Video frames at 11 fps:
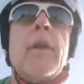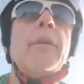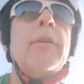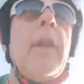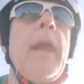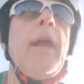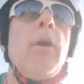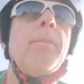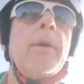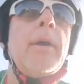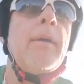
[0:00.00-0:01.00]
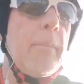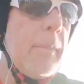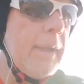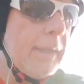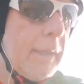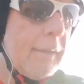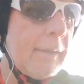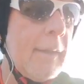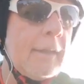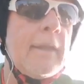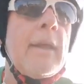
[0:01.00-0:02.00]
doesn't help me,
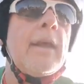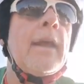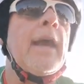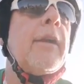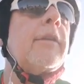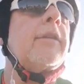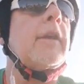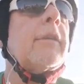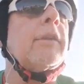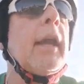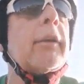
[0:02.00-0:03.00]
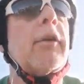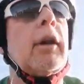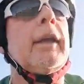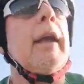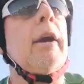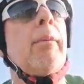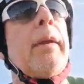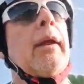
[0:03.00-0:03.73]
and it doesn't actually help the